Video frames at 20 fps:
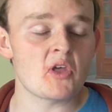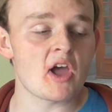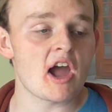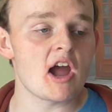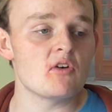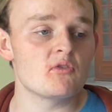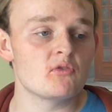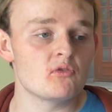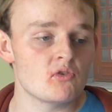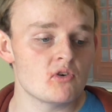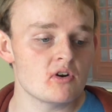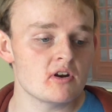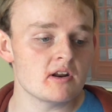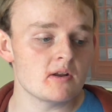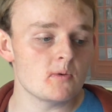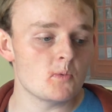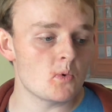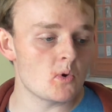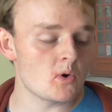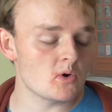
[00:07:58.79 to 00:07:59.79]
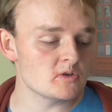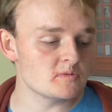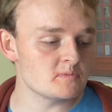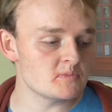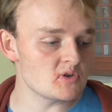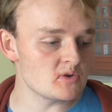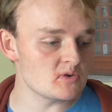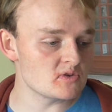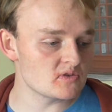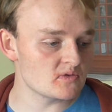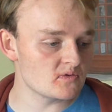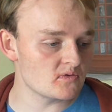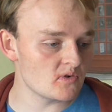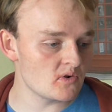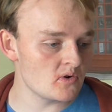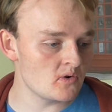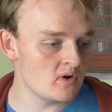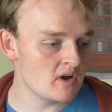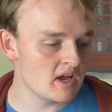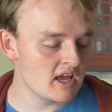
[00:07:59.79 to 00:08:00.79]
That really was
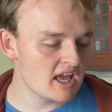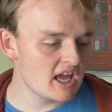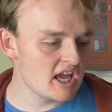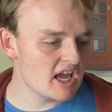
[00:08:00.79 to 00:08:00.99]
beautiful.